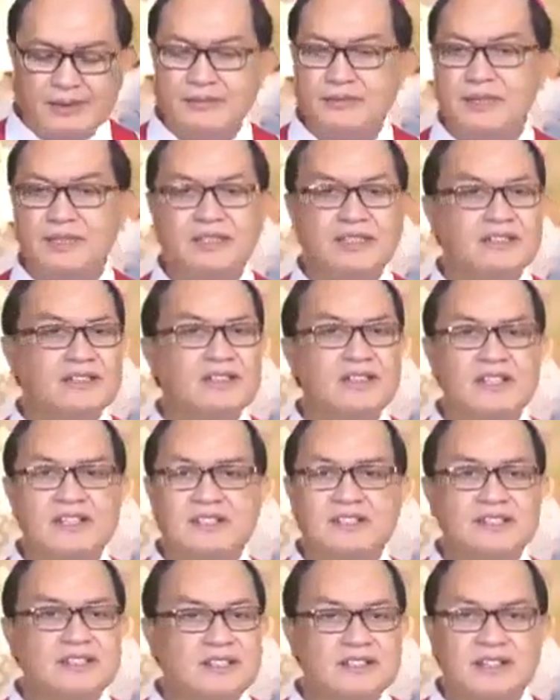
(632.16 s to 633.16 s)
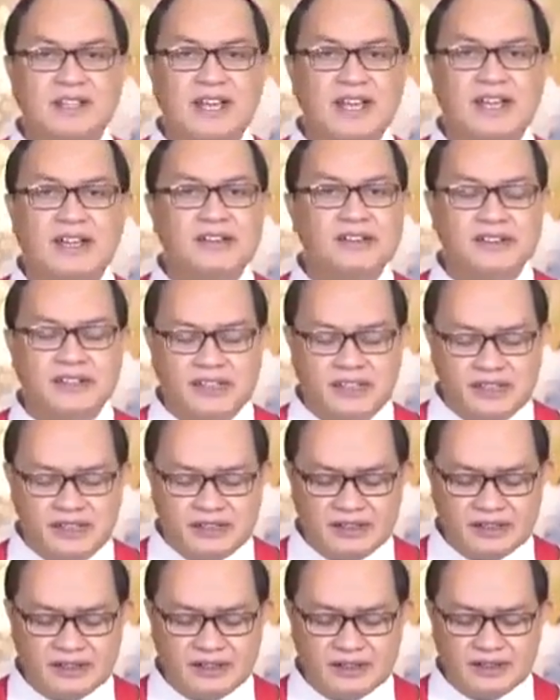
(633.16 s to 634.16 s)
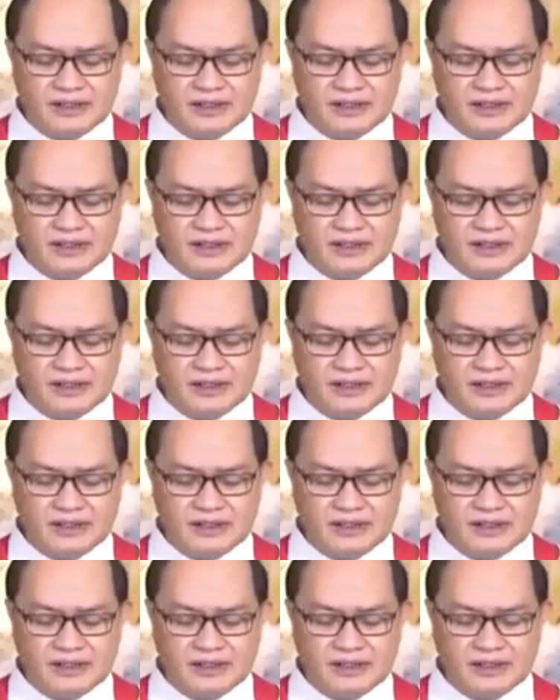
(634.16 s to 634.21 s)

But it does not end here.